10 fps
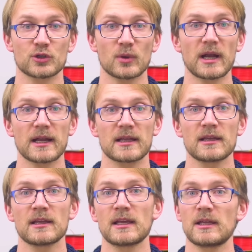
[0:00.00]
track,
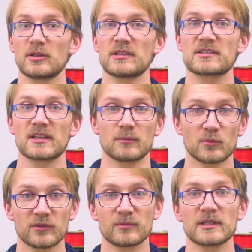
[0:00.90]
in the same
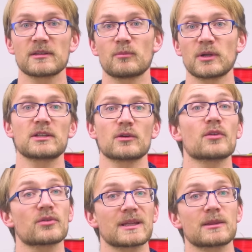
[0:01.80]
movement, but you
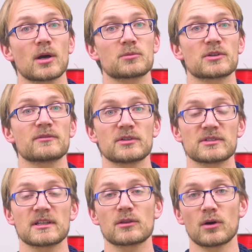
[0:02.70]
also get the option of
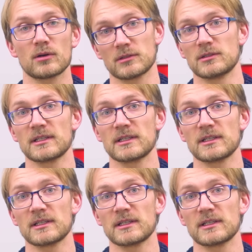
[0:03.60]
using taller